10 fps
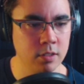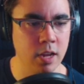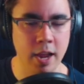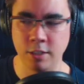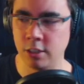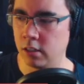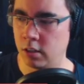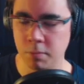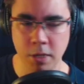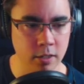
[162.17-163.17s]
aging a
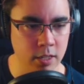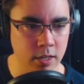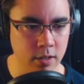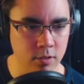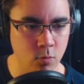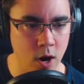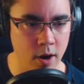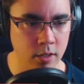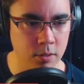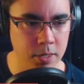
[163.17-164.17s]
little bit it's
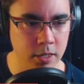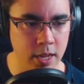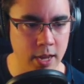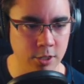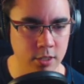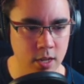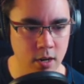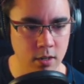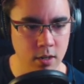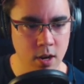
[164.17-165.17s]
wearing a little bit on the edges
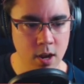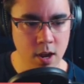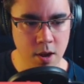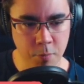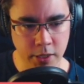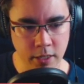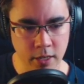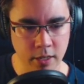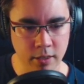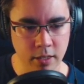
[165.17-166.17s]
there. But
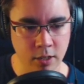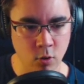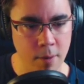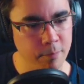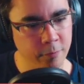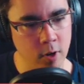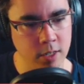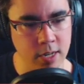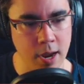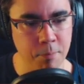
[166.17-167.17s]
the grip, for
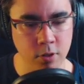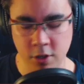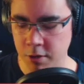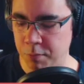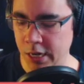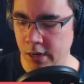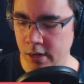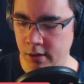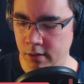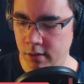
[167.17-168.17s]
example, could
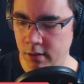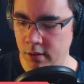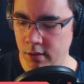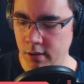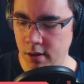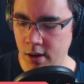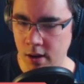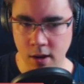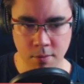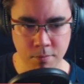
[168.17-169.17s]
be
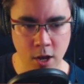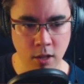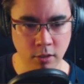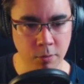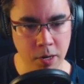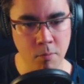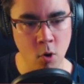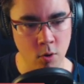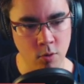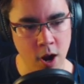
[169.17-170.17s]
a little bit
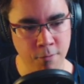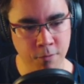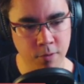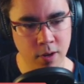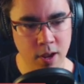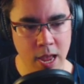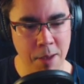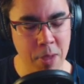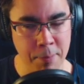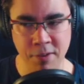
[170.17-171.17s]
more rough
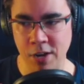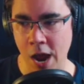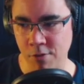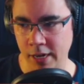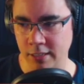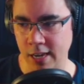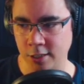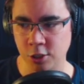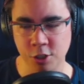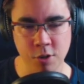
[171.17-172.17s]
and maybe even have like a
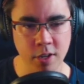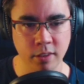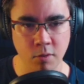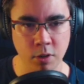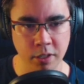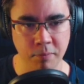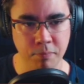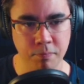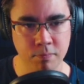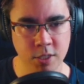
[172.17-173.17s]
texture to it that really
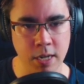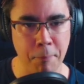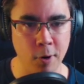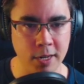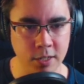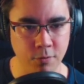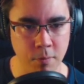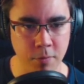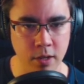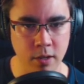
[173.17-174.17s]
separates it
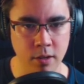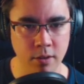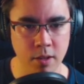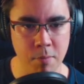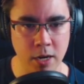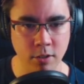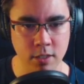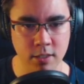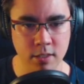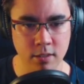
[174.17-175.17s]
from the
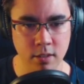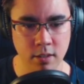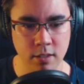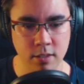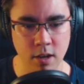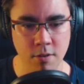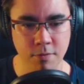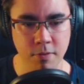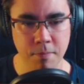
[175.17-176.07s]
metals itself.